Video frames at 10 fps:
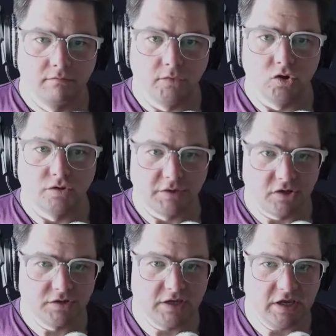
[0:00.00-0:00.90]
You should be
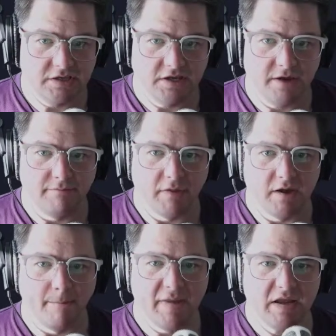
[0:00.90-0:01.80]
using ESM by
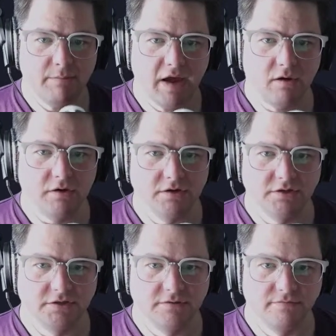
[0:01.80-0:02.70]
Benny
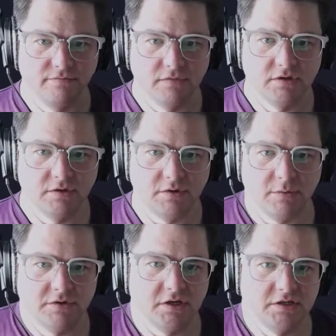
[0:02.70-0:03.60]
Powers.
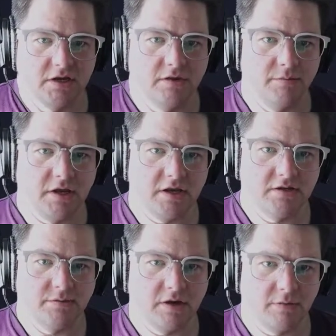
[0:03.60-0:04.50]
September 16th, updated
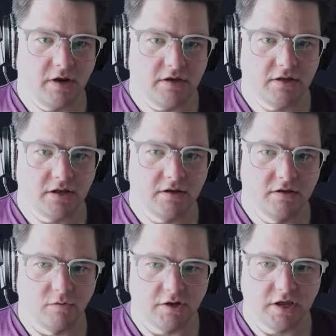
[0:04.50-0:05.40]
September 18th,
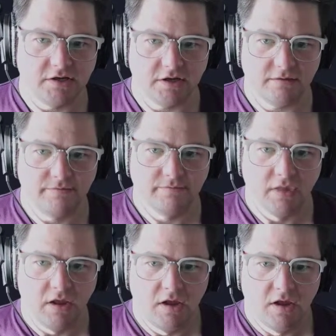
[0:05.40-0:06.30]
2018.
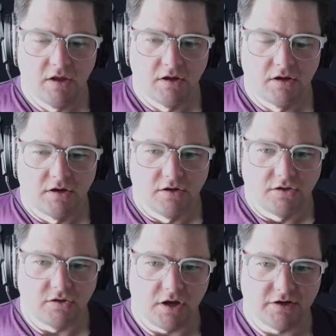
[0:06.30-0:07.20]

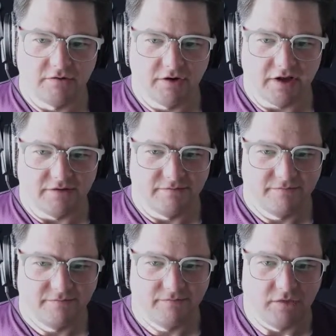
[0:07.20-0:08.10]
Too long, didn't read.
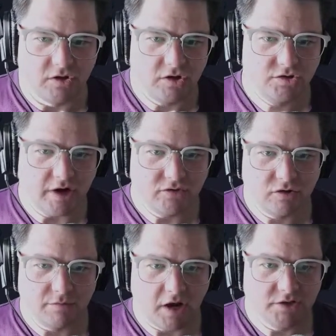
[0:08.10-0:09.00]
You can use
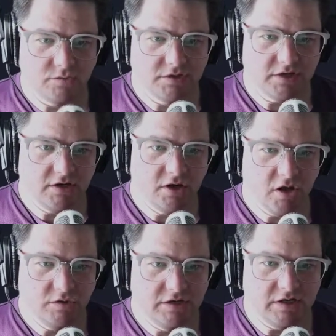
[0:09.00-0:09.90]
JavaScript modules in
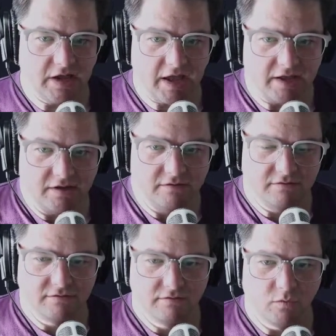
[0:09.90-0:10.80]
Node today
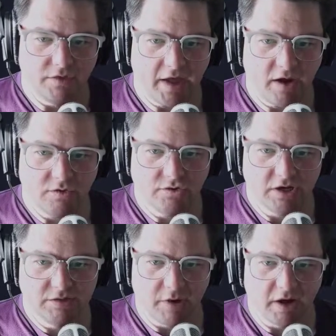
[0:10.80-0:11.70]
without
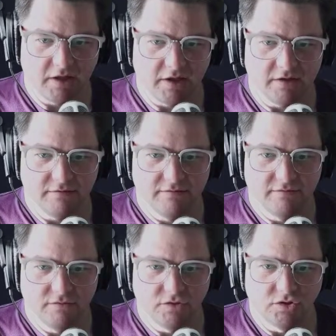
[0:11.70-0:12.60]
transpiling.
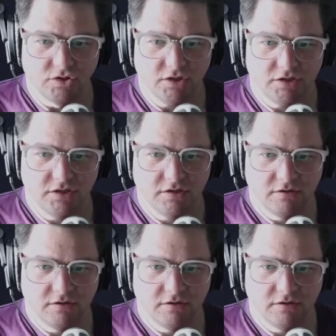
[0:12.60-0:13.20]
Just